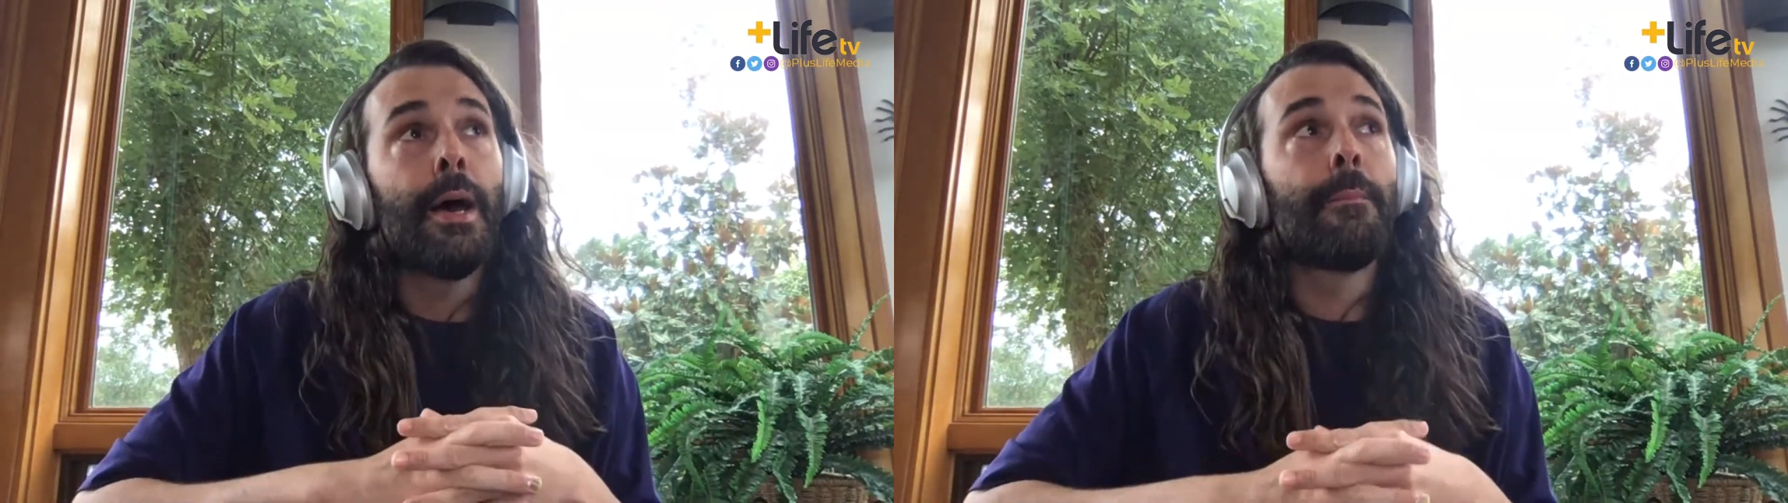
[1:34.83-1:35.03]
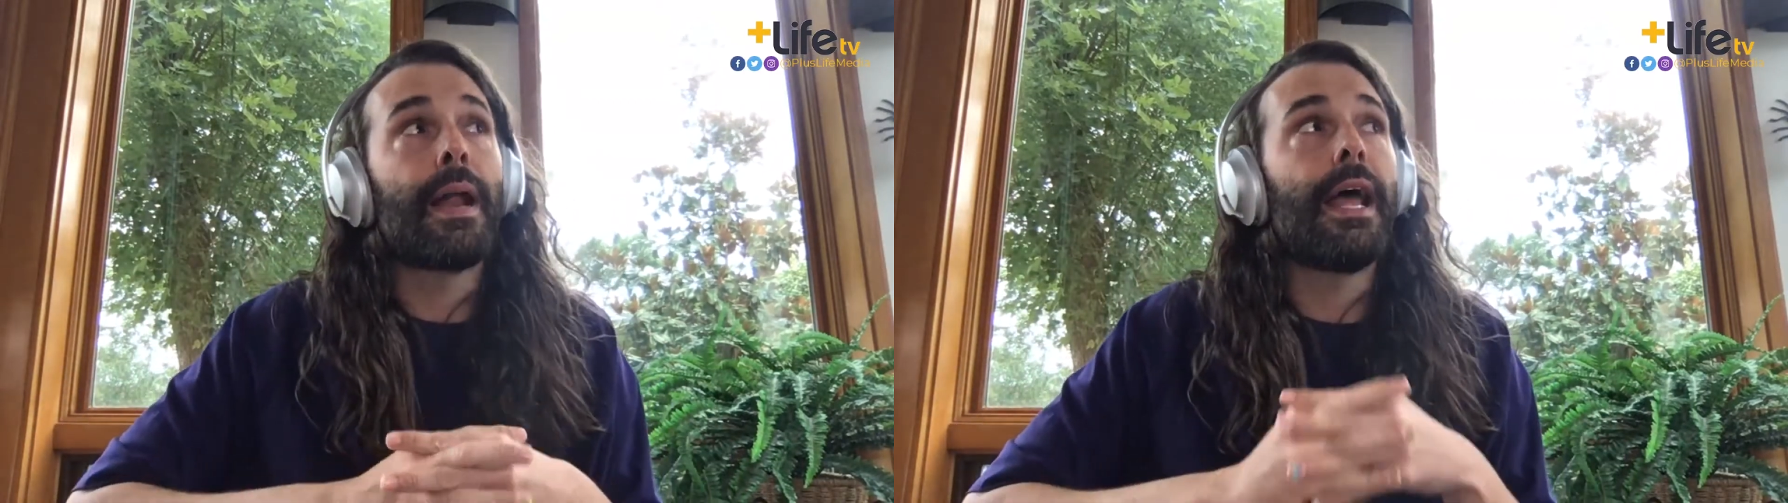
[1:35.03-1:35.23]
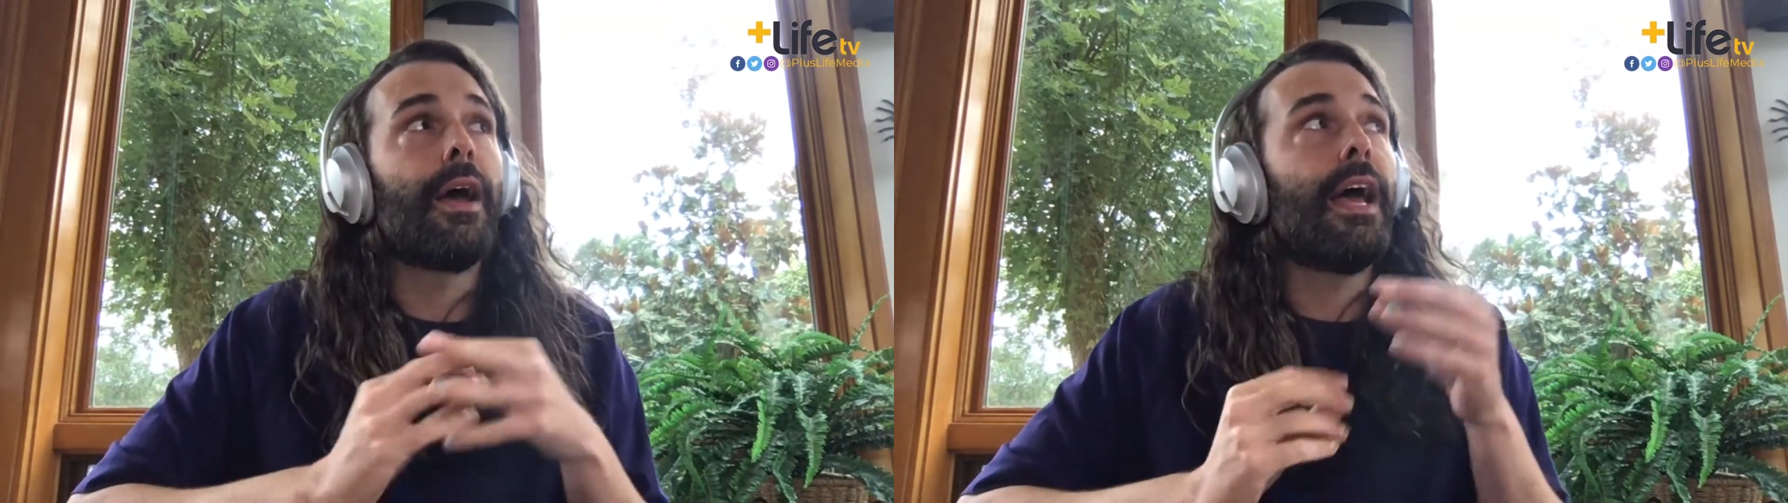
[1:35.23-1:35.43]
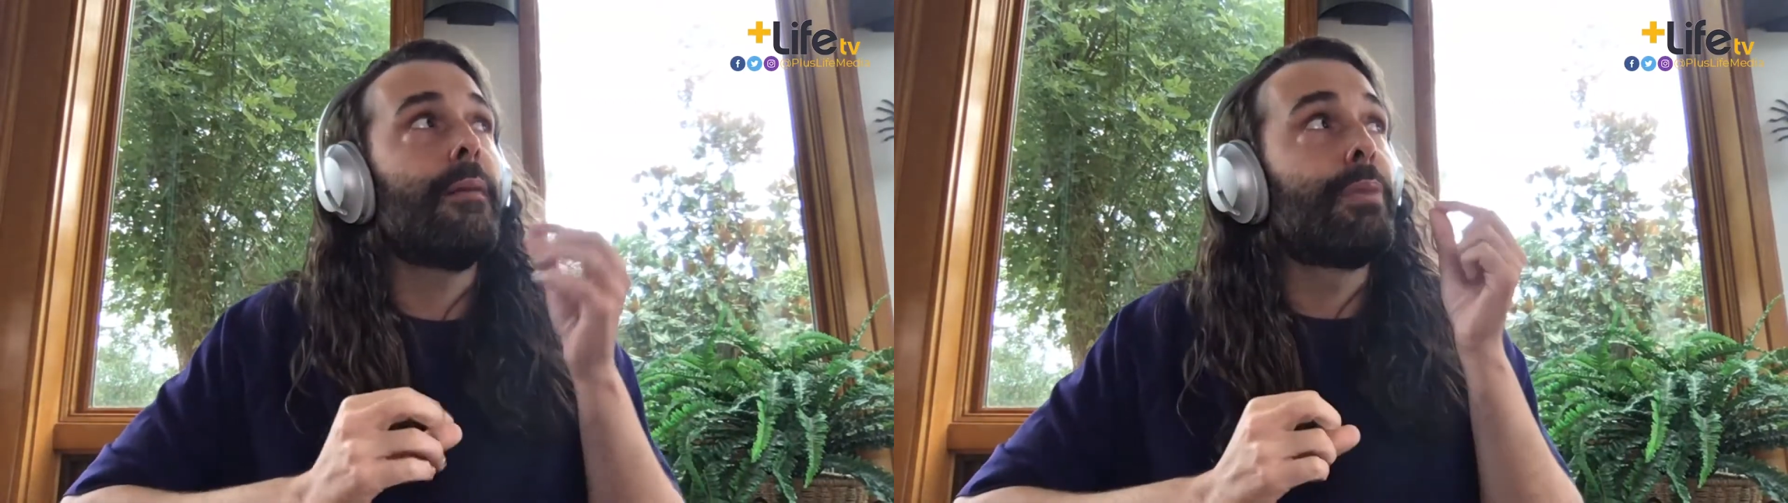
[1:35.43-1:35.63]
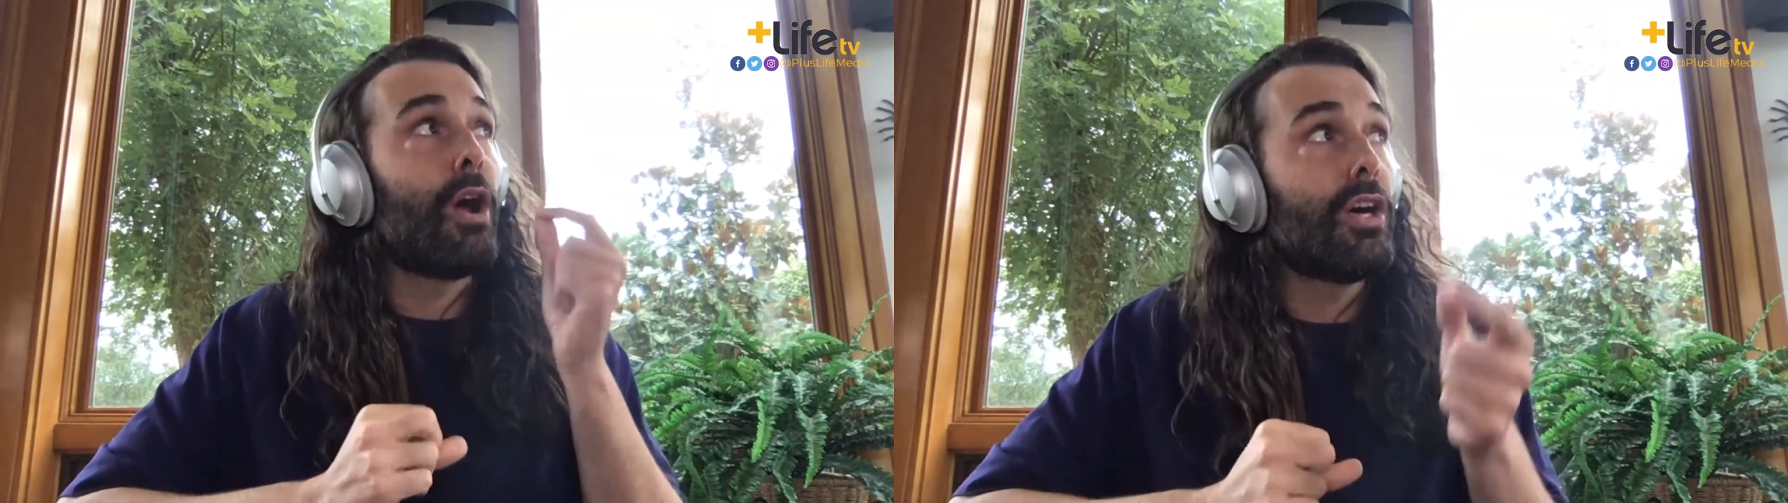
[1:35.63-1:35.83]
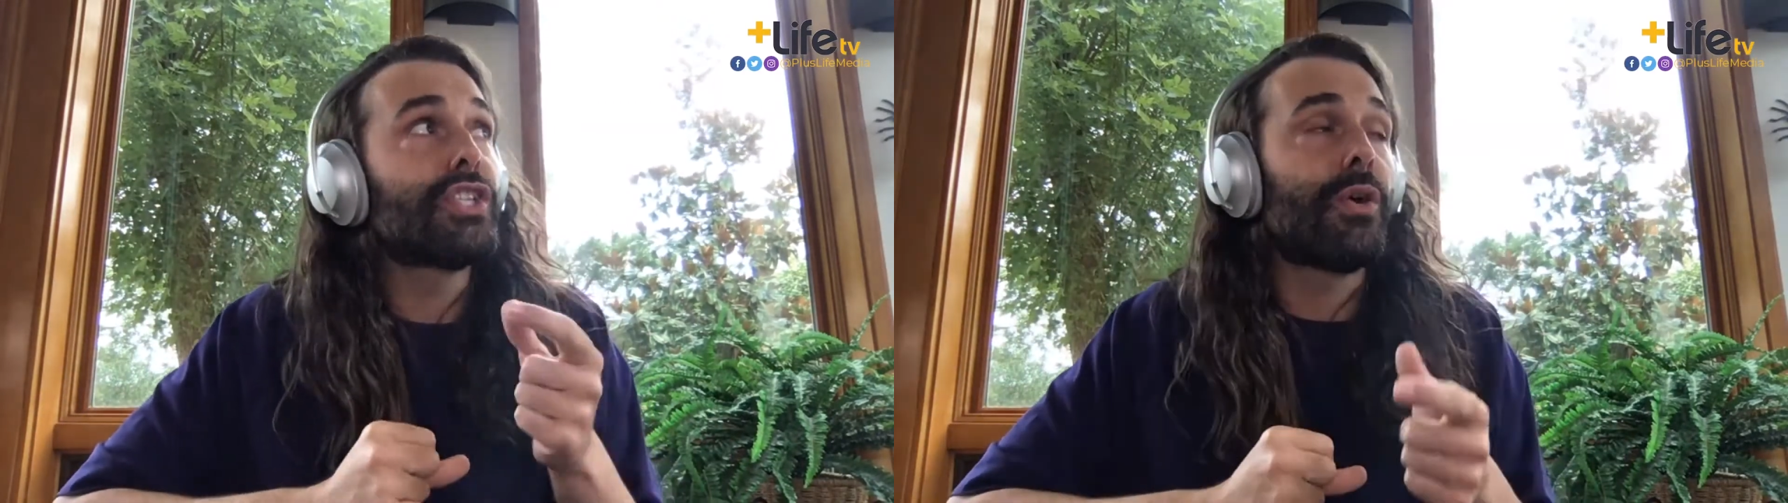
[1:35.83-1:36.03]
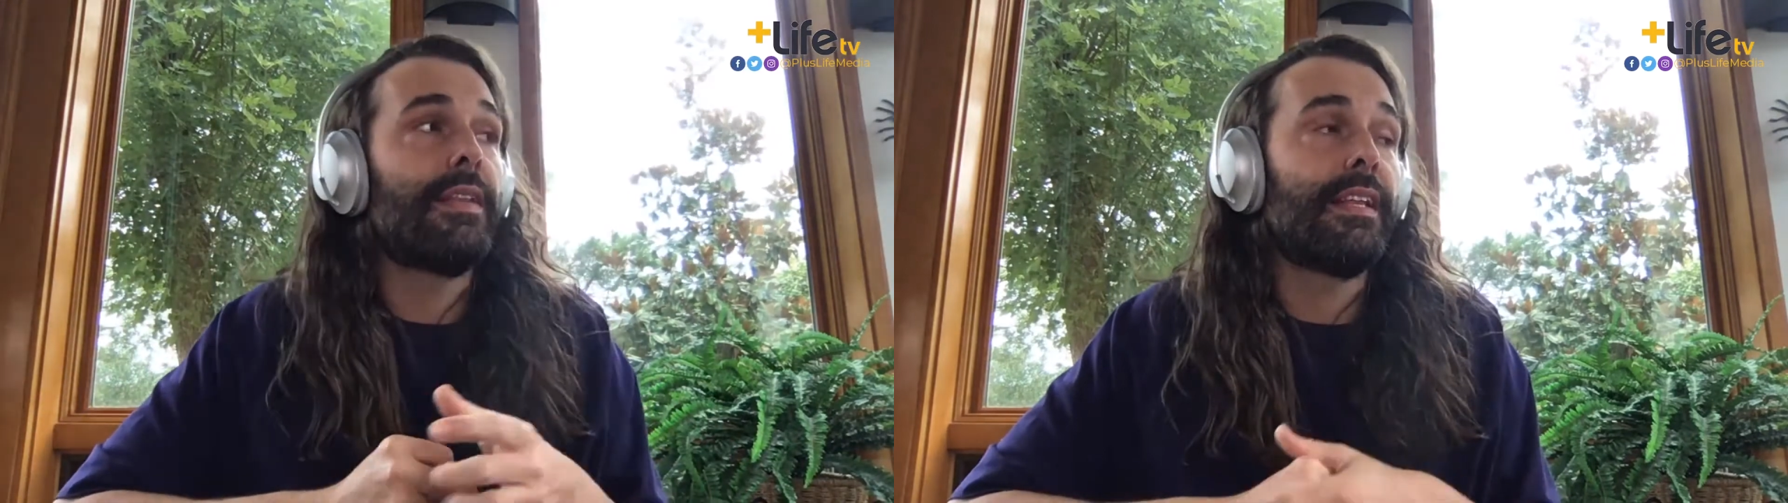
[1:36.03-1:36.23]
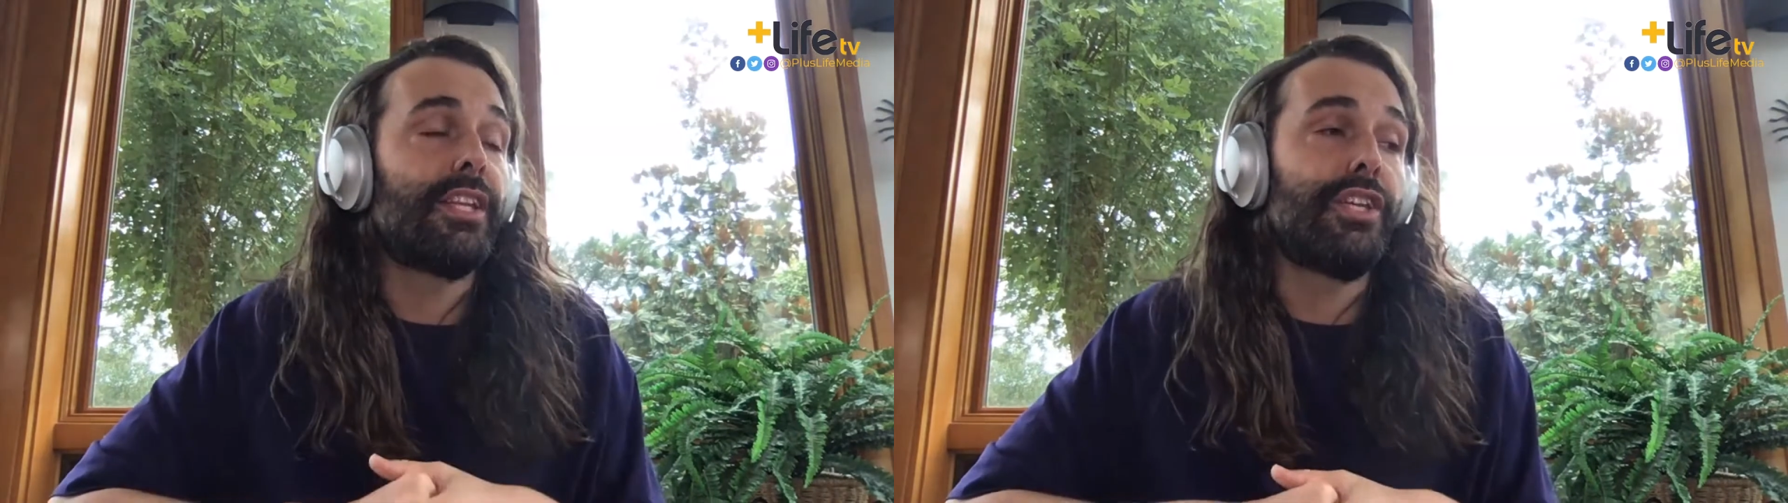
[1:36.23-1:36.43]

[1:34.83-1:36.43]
But also I think the